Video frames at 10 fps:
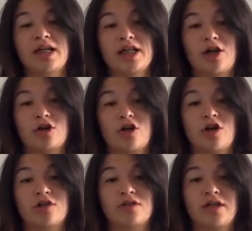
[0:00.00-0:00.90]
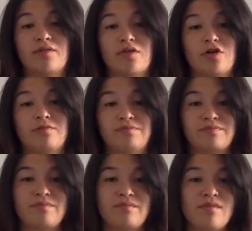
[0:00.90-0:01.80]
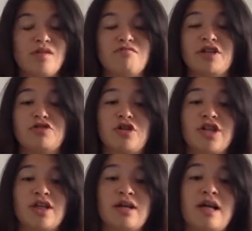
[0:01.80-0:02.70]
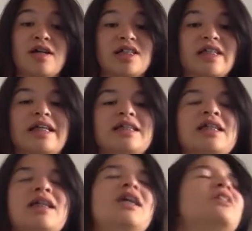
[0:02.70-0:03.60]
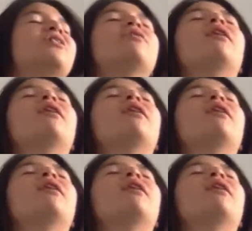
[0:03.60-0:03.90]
in Hong Kong, that their restaurant thing, because they still